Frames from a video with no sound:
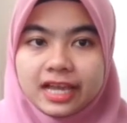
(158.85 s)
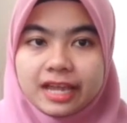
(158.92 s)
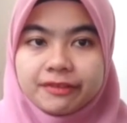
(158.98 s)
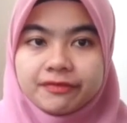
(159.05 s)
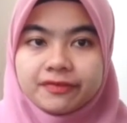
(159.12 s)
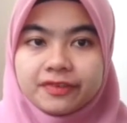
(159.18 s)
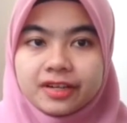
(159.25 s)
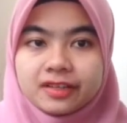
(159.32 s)
I
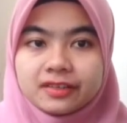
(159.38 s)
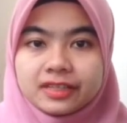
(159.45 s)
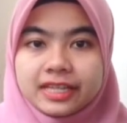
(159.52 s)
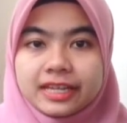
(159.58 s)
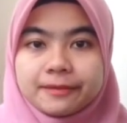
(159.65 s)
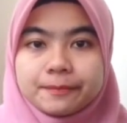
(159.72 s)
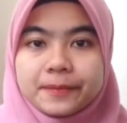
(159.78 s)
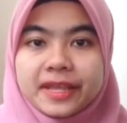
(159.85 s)
found
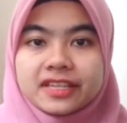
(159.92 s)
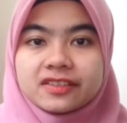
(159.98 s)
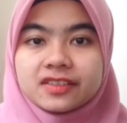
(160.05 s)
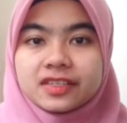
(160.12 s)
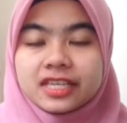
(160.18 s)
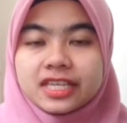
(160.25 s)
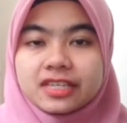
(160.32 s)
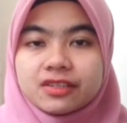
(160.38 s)
that patch
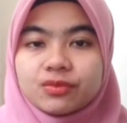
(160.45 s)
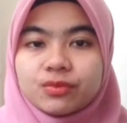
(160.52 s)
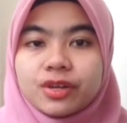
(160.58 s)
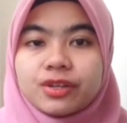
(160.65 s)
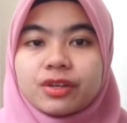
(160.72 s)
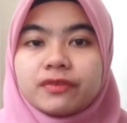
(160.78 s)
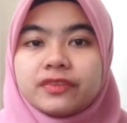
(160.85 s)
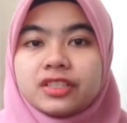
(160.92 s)
is
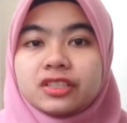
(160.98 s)
one of